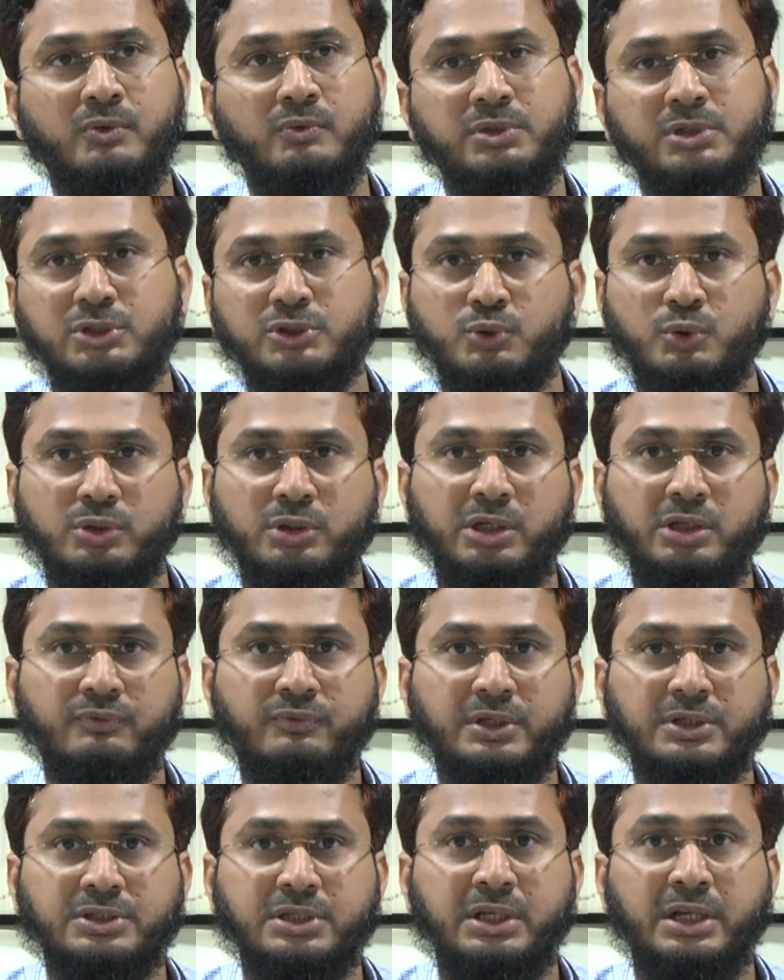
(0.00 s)
which will show the
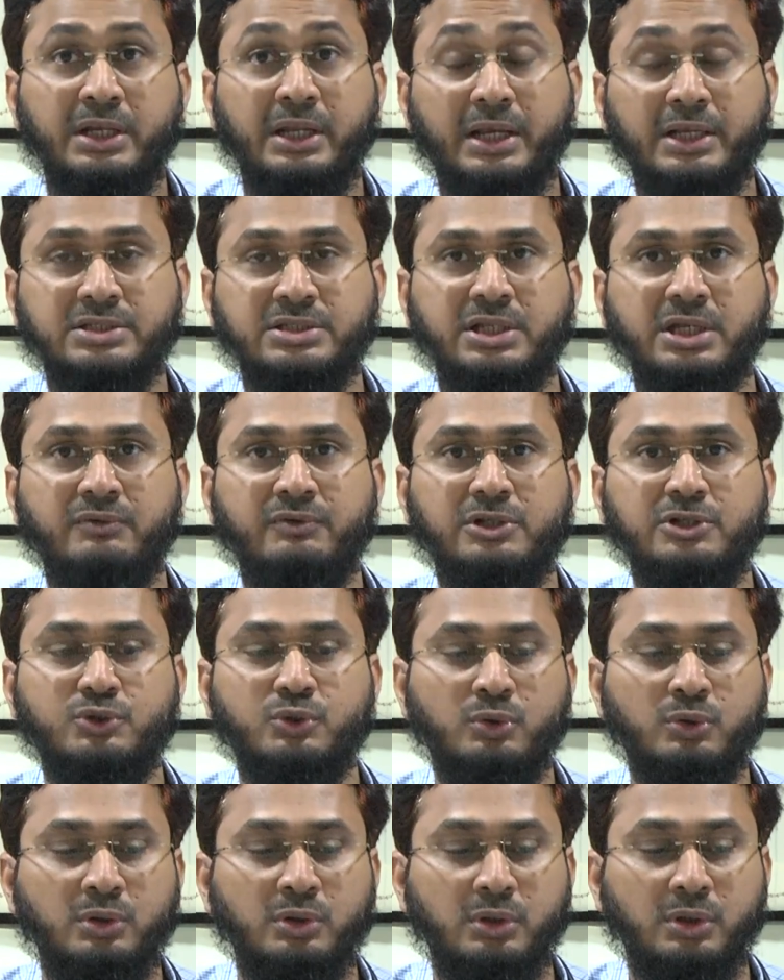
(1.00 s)
infection, and X-ray will
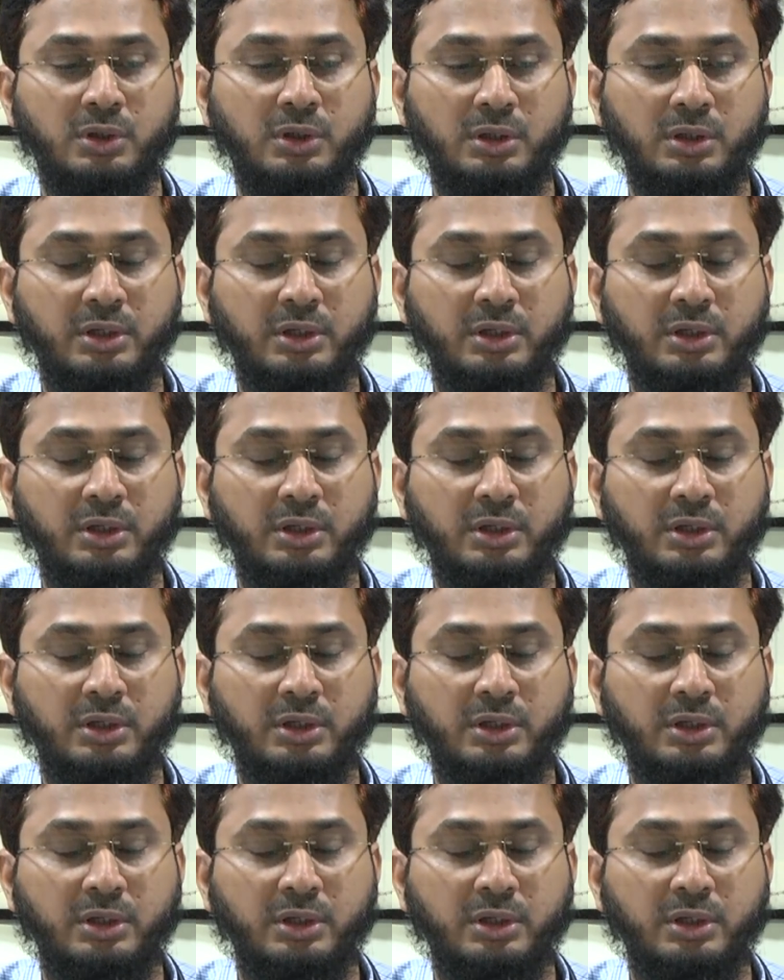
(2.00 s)
show